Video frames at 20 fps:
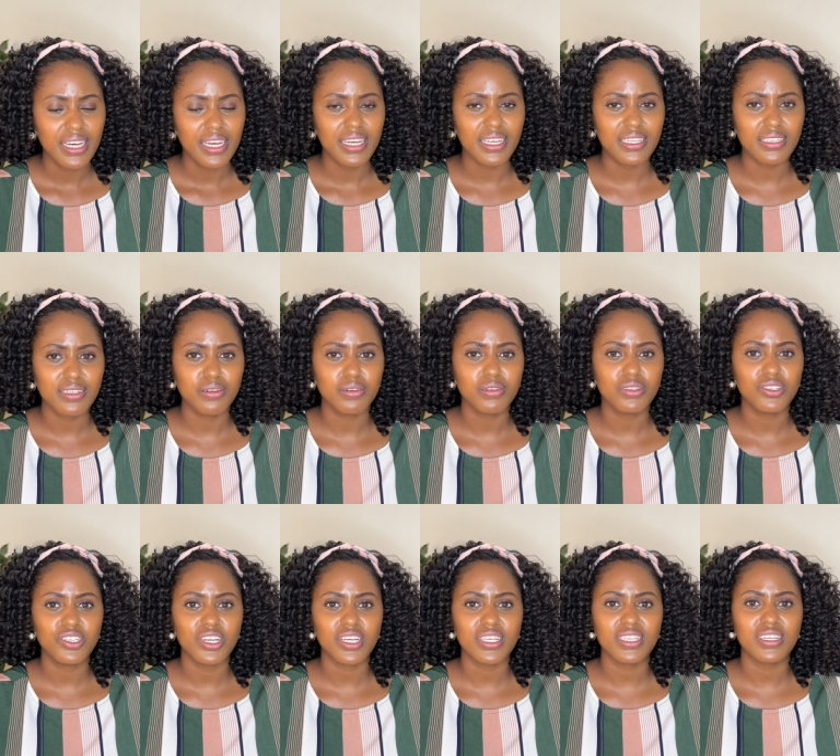it's not
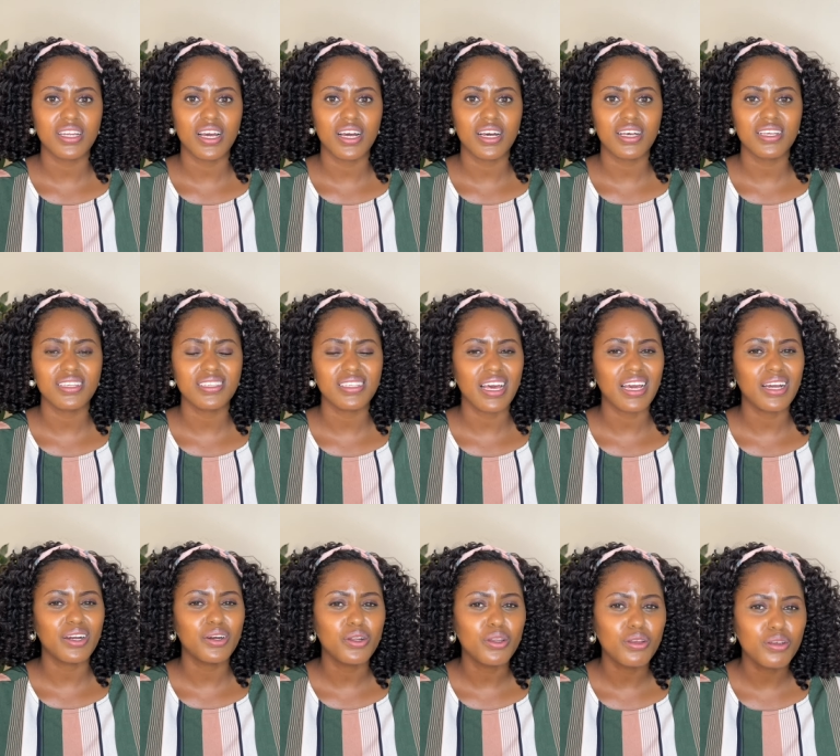just a,
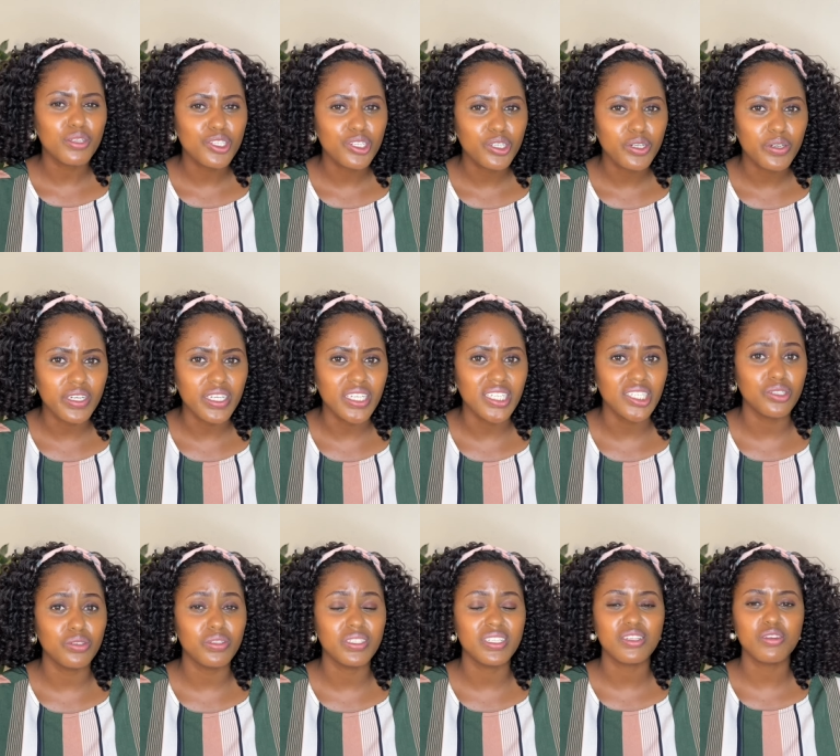psychological
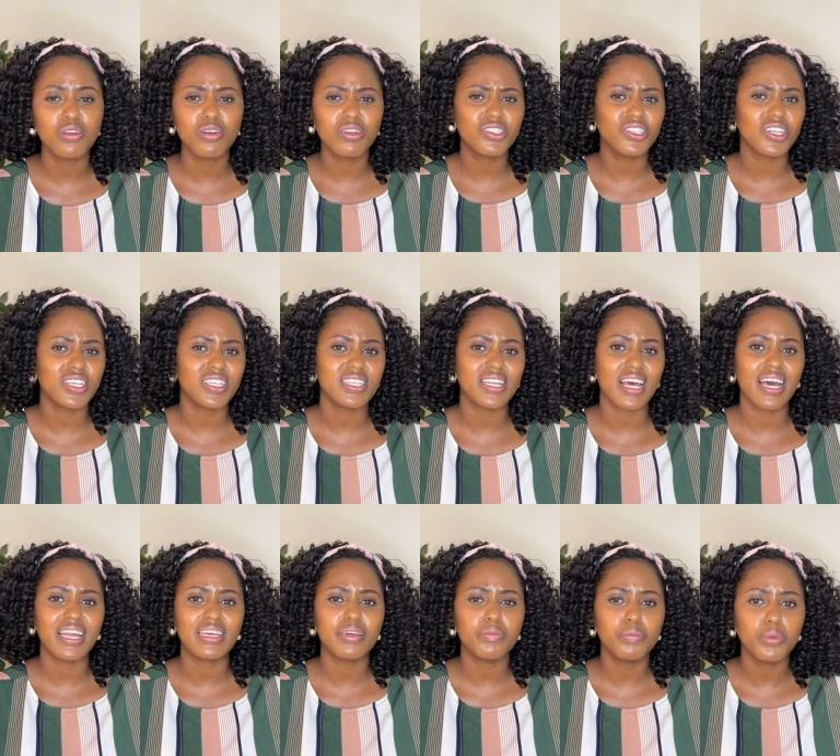issue, it's not just
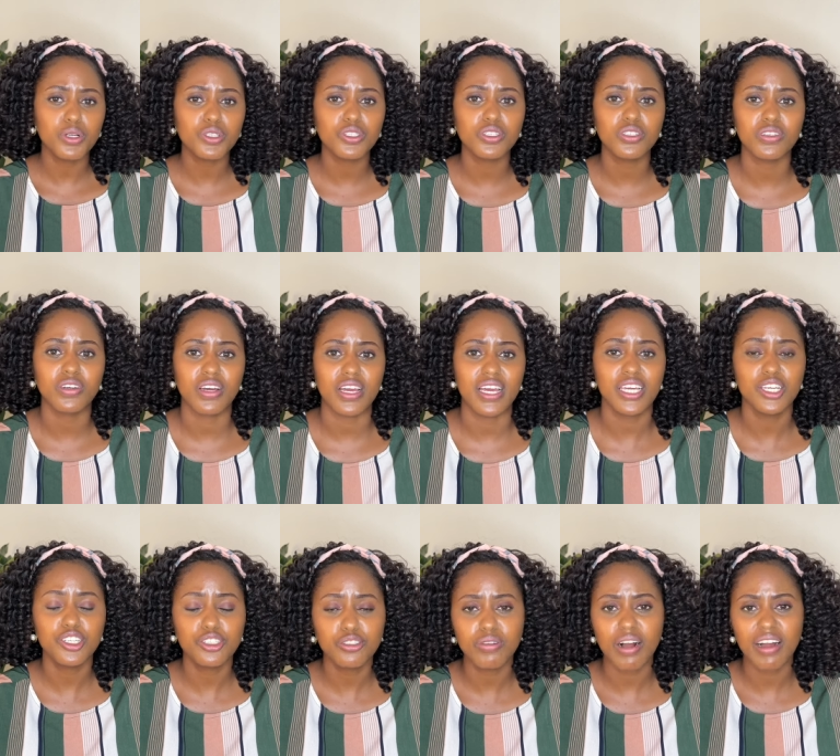an emotional
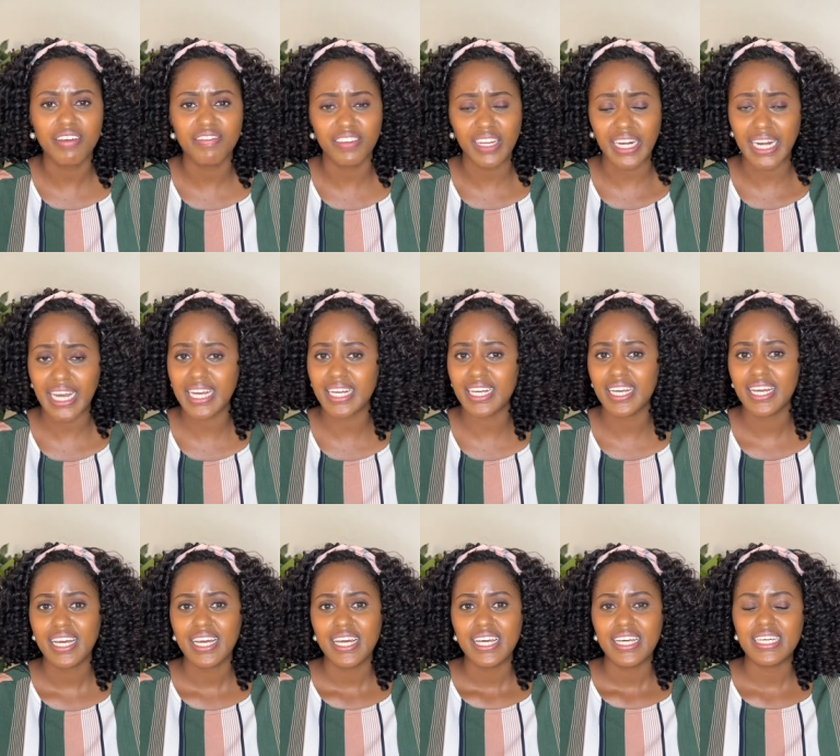issue. I feel like
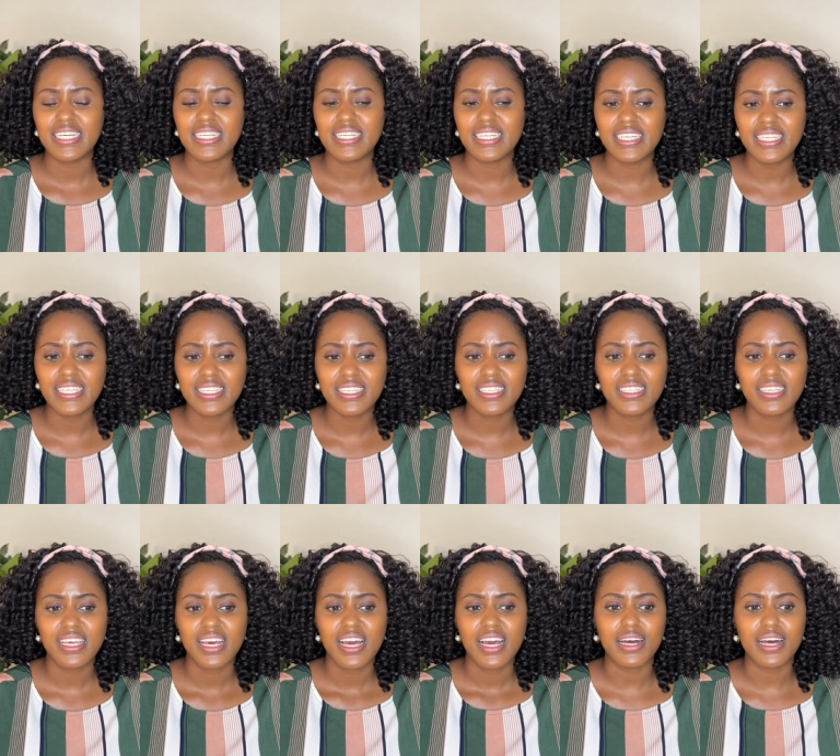it is
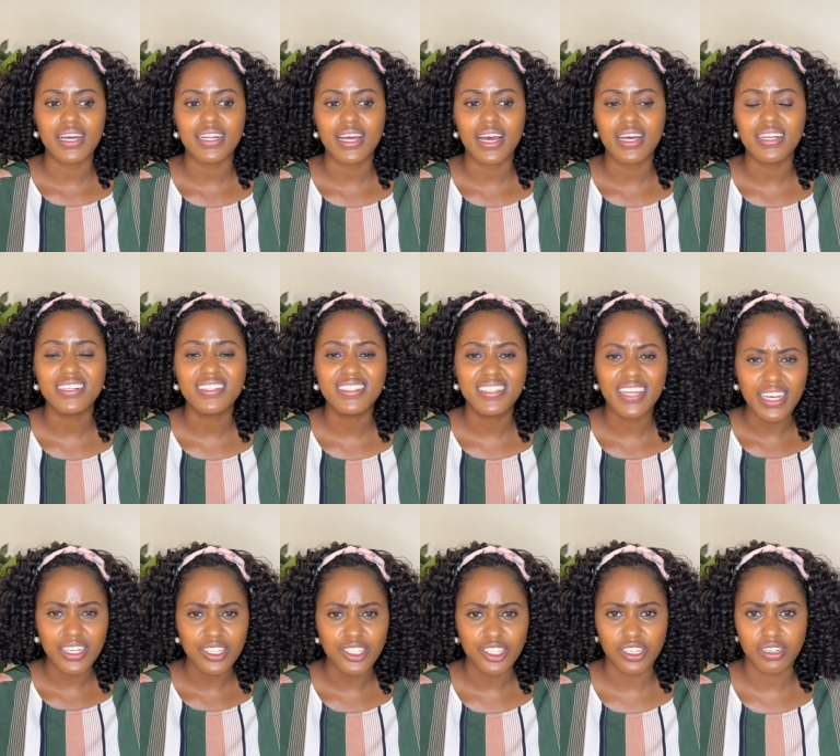a, a
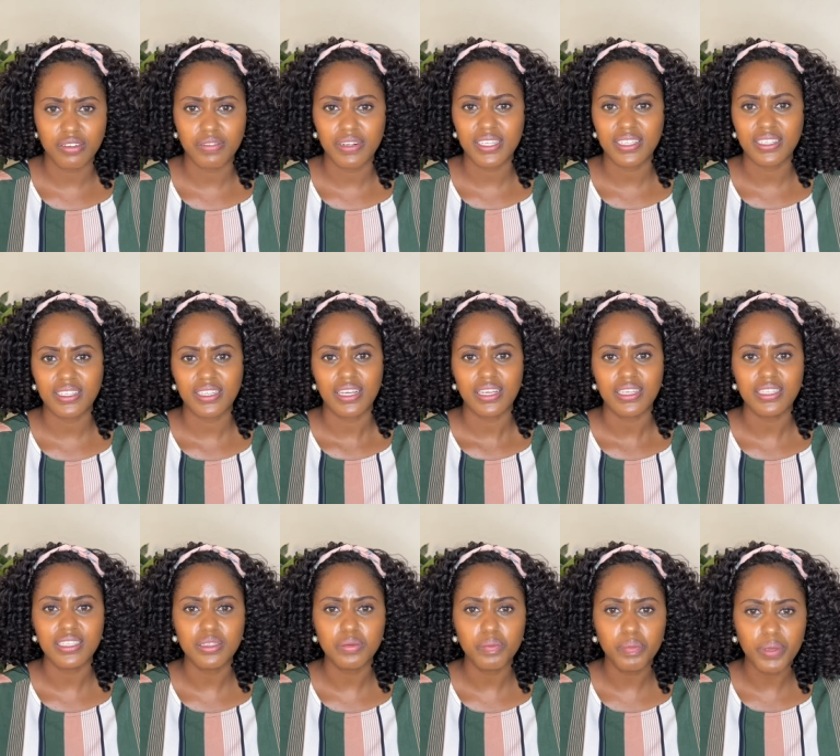dangerous
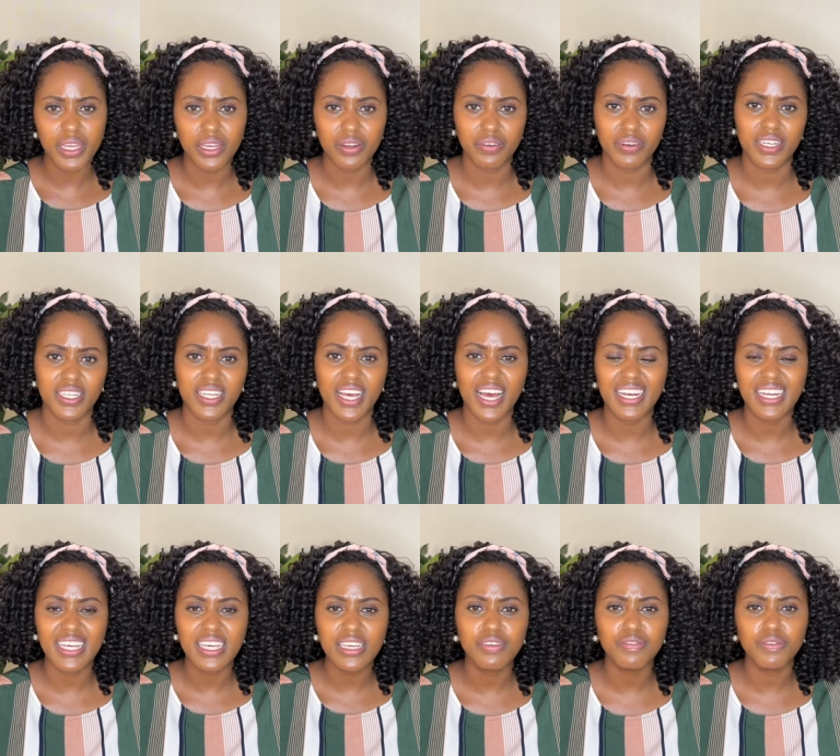spirit, an
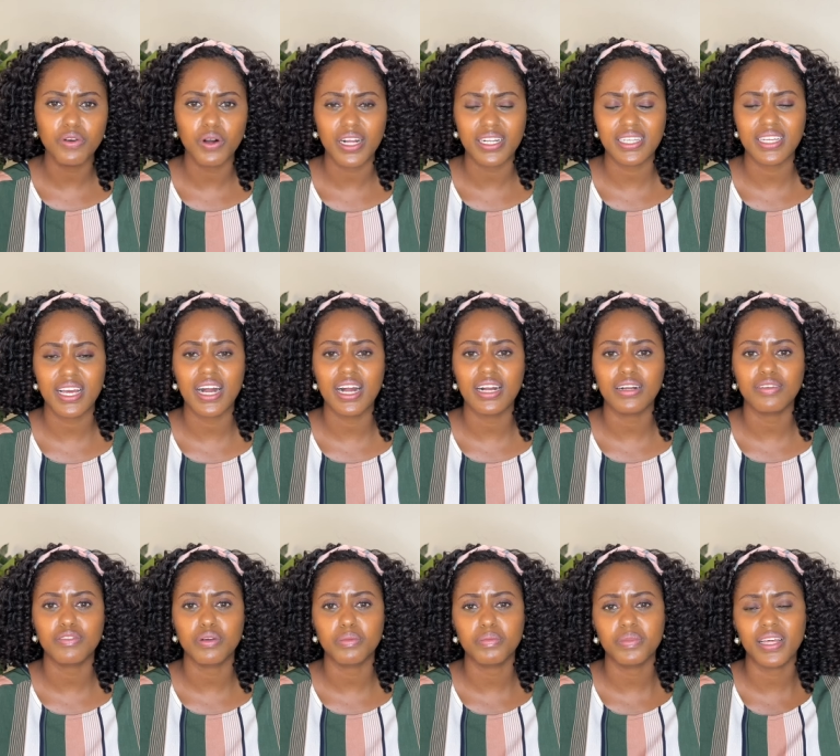evil attack
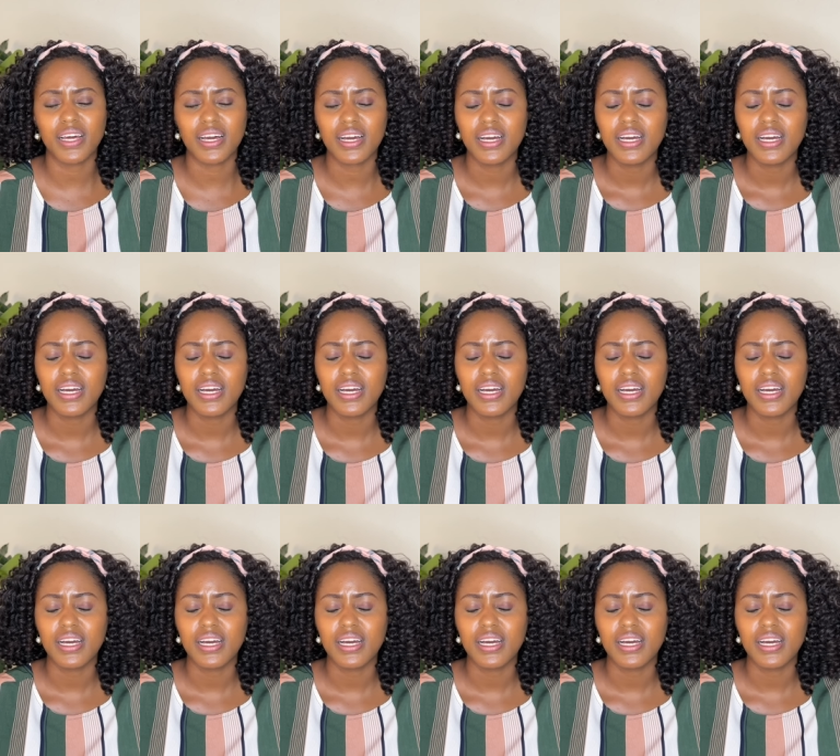from the